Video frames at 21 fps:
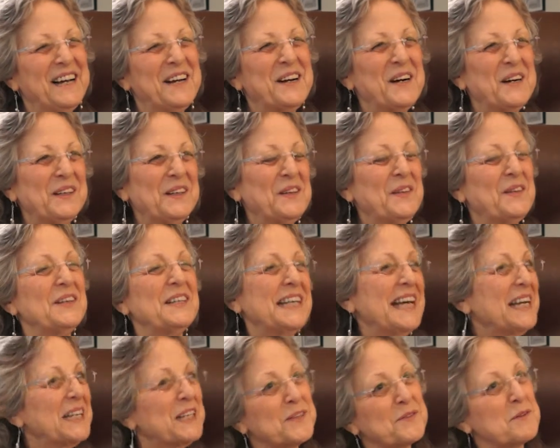I call it the
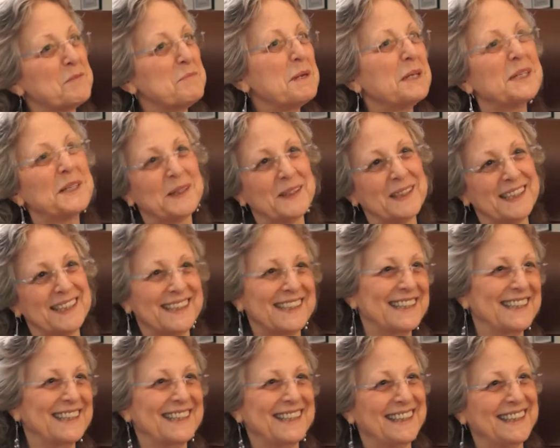Dance of
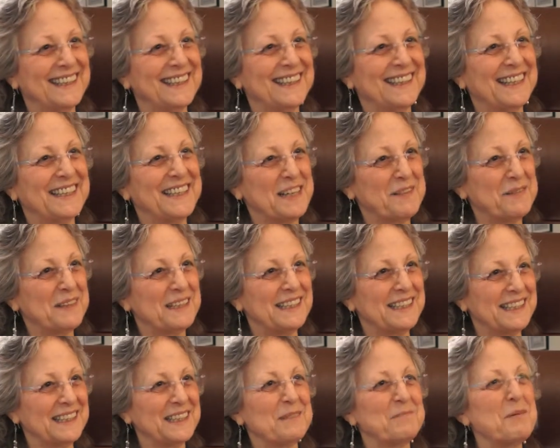Amygdalas. That's
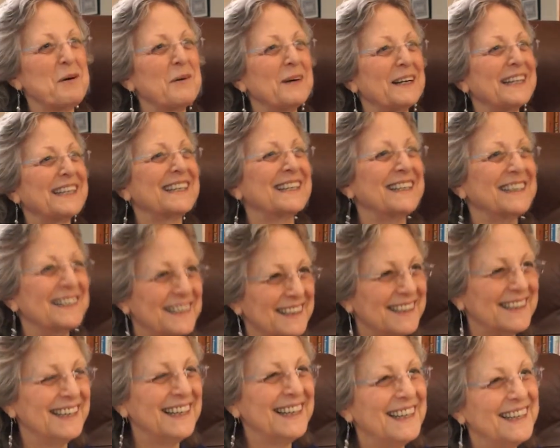obviously a little poetic
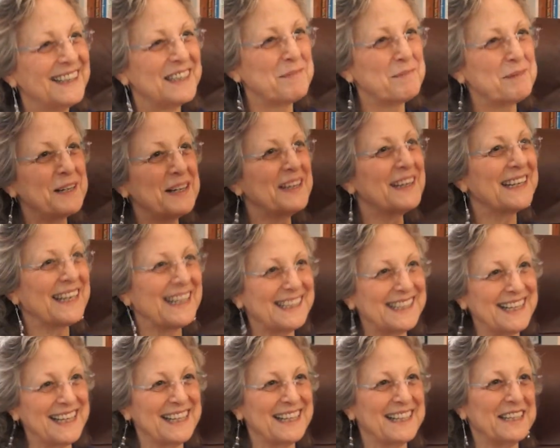liberty that I
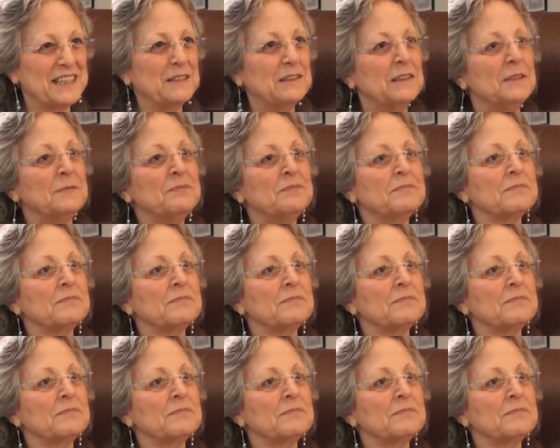take there.